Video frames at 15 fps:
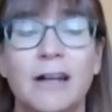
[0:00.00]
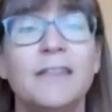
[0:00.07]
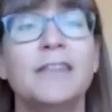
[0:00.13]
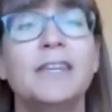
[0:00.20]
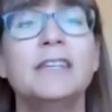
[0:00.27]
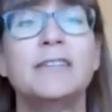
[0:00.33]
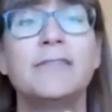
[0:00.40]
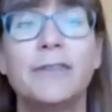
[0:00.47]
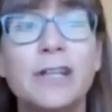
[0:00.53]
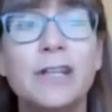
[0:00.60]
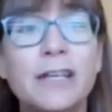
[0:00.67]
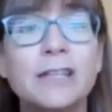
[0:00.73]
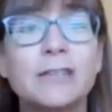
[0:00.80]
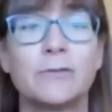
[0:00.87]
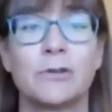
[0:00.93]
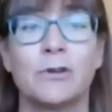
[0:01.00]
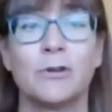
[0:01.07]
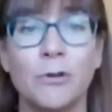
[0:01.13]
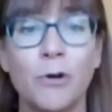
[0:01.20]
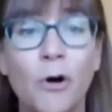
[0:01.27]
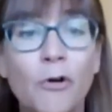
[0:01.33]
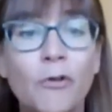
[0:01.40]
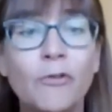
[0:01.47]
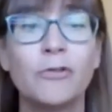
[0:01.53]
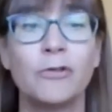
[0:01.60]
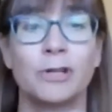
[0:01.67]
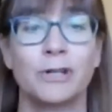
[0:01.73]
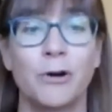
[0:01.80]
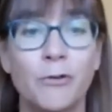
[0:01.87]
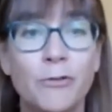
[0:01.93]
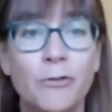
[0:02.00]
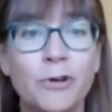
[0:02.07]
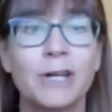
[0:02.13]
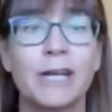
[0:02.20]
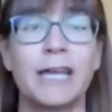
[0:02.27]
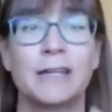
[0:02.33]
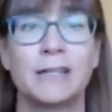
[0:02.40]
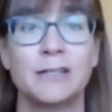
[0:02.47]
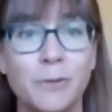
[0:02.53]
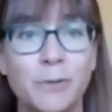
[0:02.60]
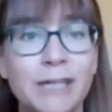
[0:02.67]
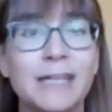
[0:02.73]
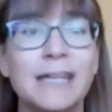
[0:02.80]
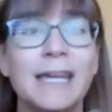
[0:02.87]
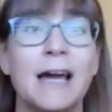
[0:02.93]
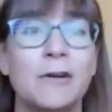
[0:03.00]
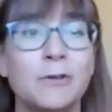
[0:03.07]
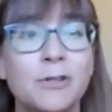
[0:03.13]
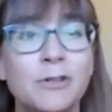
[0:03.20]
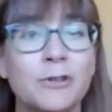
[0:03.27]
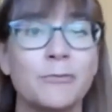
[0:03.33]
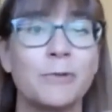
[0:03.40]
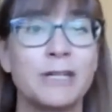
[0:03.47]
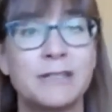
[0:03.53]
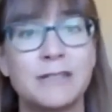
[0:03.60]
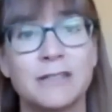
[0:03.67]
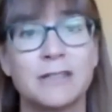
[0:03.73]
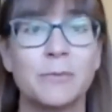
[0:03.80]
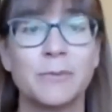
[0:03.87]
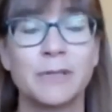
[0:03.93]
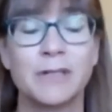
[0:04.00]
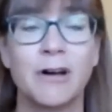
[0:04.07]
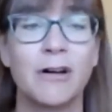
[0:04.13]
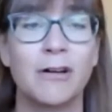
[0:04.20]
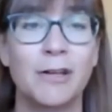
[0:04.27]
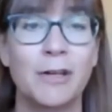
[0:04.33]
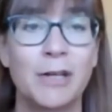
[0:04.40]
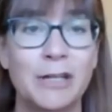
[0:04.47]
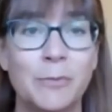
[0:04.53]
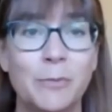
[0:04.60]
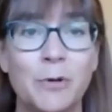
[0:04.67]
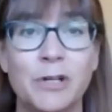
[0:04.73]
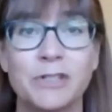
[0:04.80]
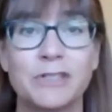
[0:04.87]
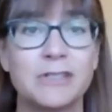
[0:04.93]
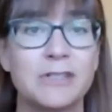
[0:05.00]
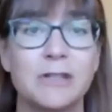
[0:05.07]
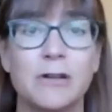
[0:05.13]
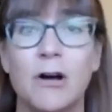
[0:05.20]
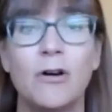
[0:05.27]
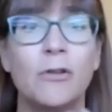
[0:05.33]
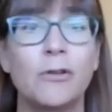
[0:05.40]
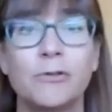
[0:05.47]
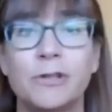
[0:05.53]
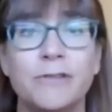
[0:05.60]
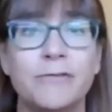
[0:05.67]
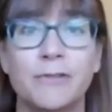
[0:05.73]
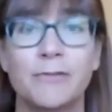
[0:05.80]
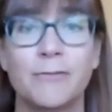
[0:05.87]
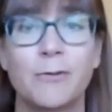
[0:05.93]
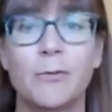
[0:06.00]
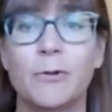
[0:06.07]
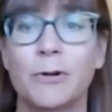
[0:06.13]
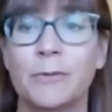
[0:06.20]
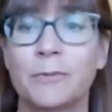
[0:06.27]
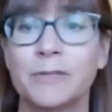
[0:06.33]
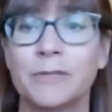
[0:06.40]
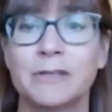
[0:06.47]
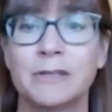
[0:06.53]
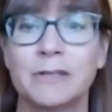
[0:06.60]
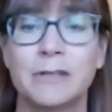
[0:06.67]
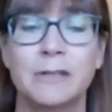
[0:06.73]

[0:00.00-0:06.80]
These feelings recur over and over again as we encounter racism and oppressions in all their different forms.